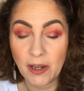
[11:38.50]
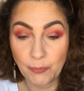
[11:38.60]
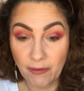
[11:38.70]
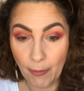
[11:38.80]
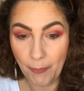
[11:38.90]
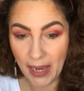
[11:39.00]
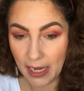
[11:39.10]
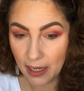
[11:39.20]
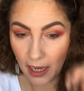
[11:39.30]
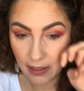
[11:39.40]
me of a
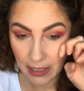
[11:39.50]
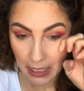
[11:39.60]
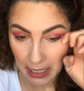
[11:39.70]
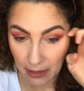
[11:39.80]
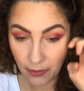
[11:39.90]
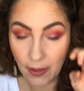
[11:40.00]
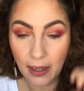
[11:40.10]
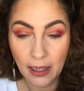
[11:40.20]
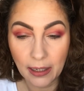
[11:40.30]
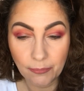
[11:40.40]
pink underneath.
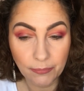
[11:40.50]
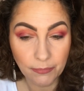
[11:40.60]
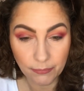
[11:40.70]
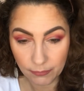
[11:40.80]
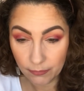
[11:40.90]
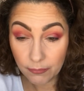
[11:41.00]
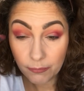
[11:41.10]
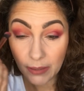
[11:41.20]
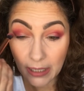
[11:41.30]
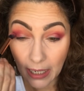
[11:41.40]

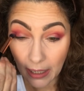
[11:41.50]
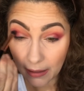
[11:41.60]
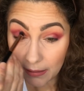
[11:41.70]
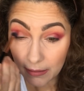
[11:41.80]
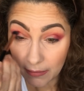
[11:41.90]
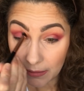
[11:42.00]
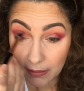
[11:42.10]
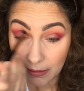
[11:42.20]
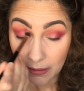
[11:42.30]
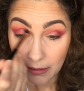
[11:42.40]
But yeah,
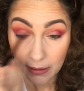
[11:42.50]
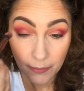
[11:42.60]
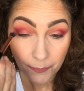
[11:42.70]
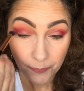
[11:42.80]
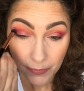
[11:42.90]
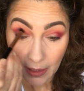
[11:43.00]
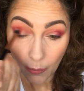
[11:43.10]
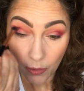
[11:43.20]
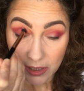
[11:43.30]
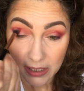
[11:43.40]
I
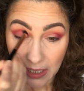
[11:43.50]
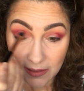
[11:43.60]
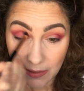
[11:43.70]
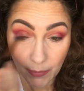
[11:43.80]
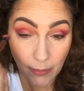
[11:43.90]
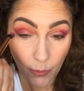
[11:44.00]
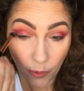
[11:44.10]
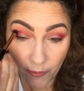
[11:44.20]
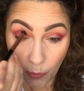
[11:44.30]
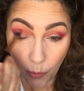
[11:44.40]
wanted this to be more
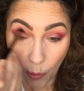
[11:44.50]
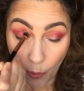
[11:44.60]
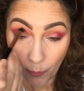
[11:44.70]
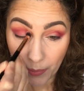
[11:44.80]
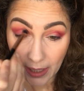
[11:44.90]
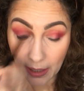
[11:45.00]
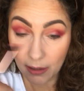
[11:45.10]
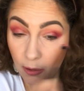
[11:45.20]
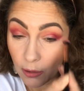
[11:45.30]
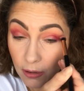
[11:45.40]
of a warm pink
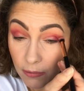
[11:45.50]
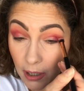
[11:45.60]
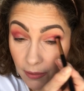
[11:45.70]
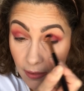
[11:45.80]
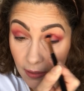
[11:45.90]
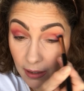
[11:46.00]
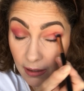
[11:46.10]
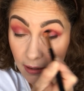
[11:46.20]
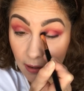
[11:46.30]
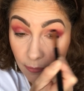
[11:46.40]
look rather than
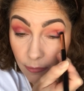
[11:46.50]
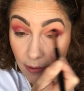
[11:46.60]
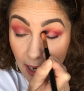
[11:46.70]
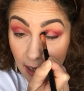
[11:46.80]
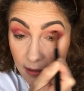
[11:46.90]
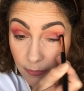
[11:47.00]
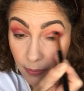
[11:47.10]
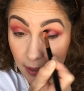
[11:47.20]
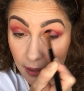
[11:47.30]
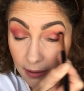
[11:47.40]
a red.
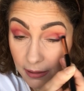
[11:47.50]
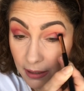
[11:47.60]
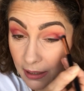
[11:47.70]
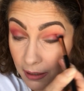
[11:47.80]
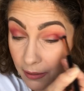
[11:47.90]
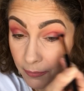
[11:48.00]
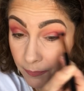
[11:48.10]
But you know,